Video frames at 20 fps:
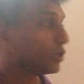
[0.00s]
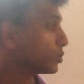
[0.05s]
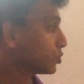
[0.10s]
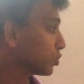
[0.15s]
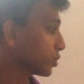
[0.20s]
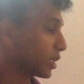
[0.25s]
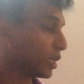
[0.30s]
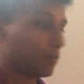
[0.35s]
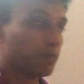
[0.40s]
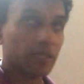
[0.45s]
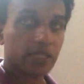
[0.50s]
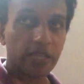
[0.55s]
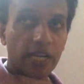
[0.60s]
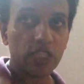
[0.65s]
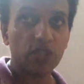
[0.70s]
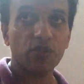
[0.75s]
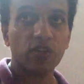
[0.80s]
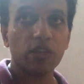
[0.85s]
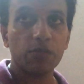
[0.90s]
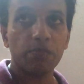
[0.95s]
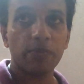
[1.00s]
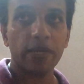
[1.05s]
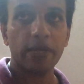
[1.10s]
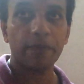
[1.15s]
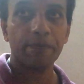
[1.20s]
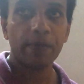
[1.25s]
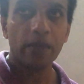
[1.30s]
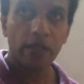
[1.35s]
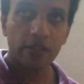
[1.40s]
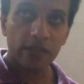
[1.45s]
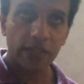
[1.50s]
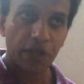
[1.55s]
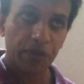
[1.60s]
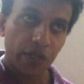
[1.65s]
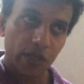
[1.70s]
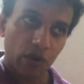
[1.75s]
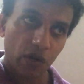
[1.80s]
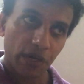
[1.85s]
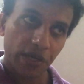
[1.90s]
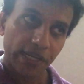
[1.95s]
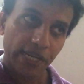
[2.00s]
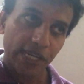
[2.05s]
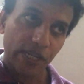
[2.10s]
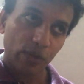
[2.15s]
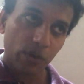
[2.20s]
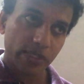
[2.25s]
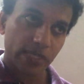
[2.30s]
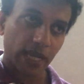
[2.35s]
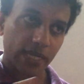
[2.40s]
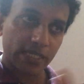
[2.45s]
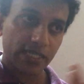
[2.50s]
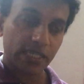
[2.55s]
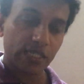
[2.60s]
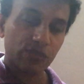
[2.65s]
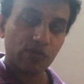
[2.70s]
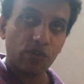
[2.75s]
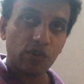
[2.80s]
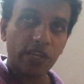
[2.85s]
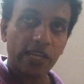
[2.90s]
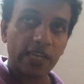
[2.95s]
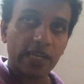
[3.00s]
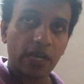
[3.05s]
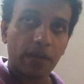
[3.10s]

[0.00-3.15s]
So keep in touch with me and you continue successfully